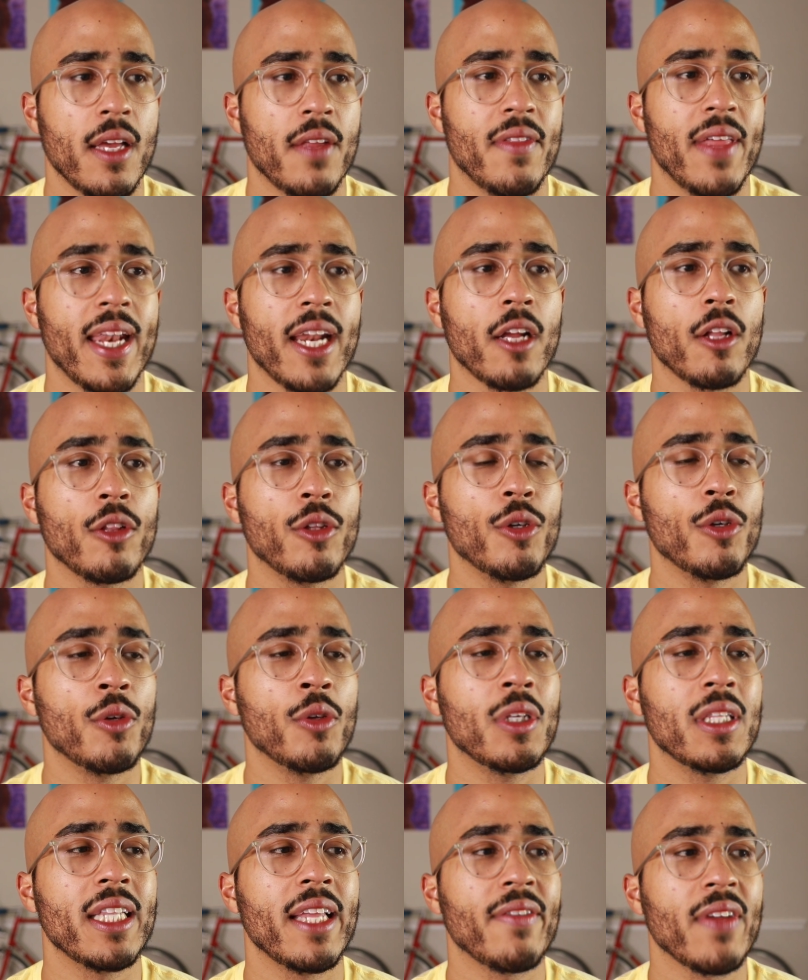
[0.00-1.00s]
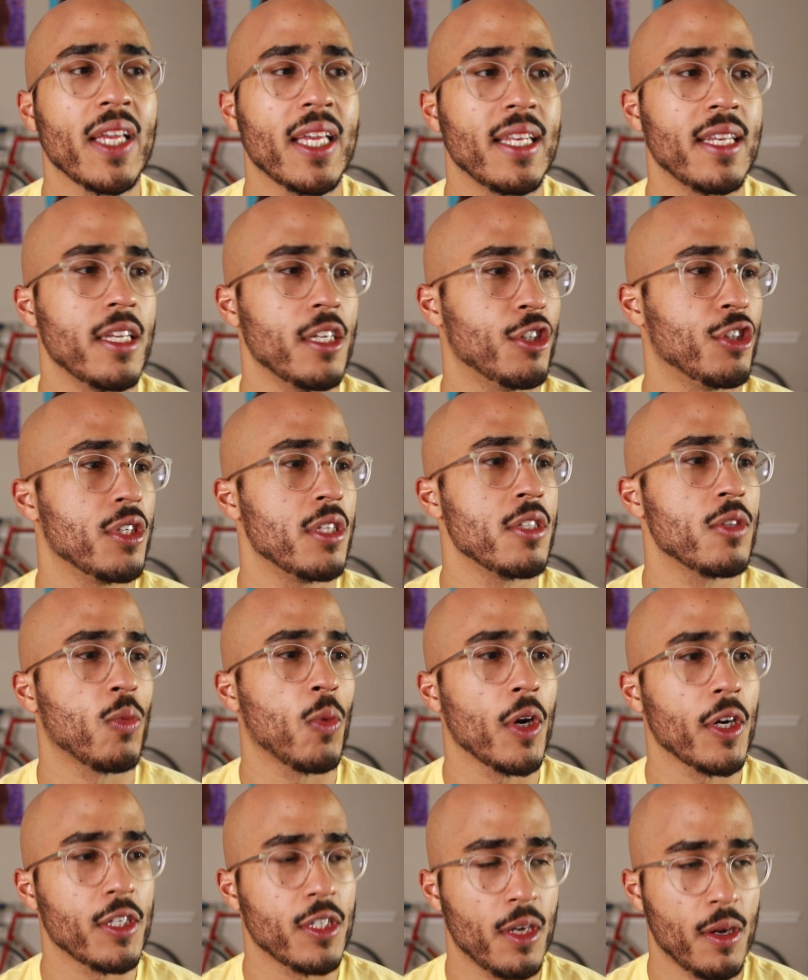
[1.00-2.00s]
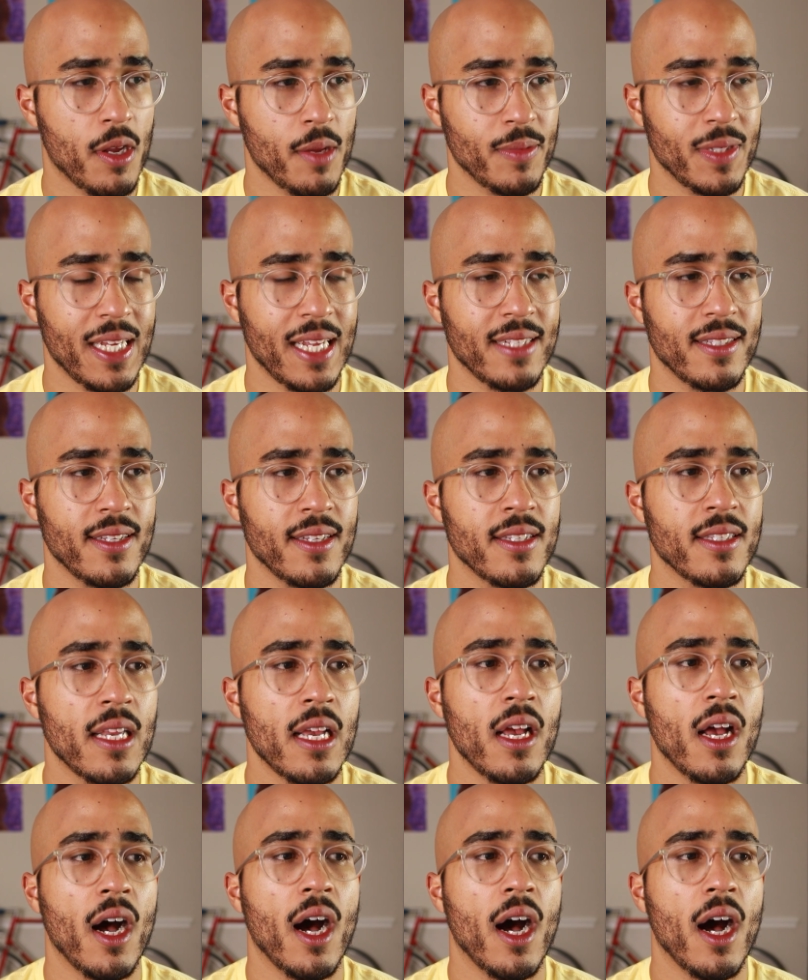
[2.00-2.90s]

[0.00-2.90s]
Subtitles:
that include living conditions, work circumstances,